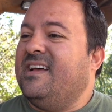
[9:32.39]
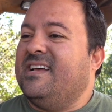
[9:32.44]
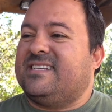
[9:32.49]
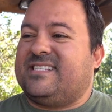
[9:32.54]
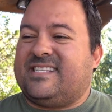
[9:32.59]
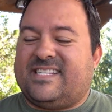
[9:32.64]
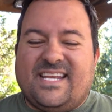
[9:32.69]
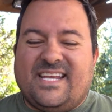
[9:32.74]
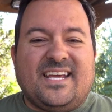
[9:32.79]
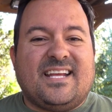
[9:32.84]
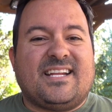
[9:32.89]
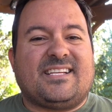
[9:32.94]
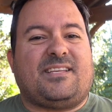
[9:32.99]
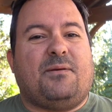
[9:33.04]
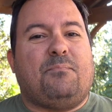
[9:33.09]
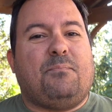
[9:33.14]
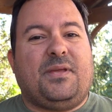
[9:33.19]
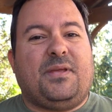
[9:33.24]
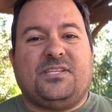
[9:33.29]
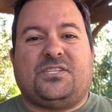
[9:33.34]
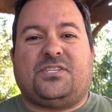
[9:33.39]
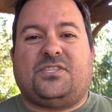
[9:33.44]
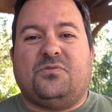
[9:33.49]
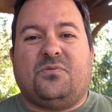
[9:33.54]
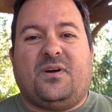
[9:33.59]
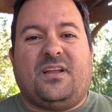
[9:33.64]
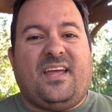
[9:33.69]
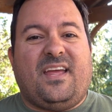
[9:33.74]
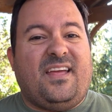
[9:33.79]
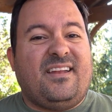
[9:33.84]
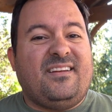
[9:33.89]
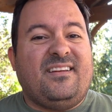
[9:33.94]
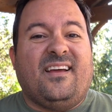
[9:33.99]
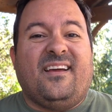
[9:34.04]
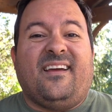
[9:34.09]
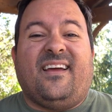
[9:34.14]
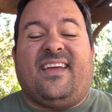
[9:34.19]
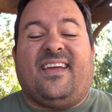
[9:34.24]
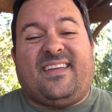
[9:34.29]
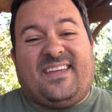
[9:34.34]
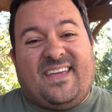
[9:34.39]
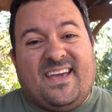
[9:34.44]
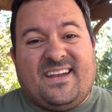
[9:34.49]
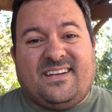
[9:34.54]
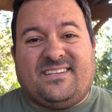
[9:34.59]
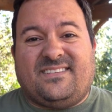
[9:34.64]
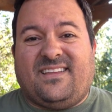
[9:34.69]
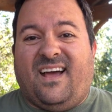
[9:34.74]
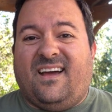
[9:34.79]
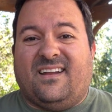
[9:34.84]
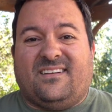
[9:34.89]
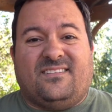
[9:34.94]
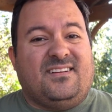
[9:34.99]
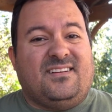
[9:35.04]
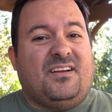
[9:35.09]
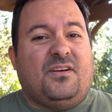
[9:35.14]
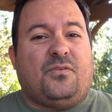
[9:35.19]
see it as a means to an end and get it done.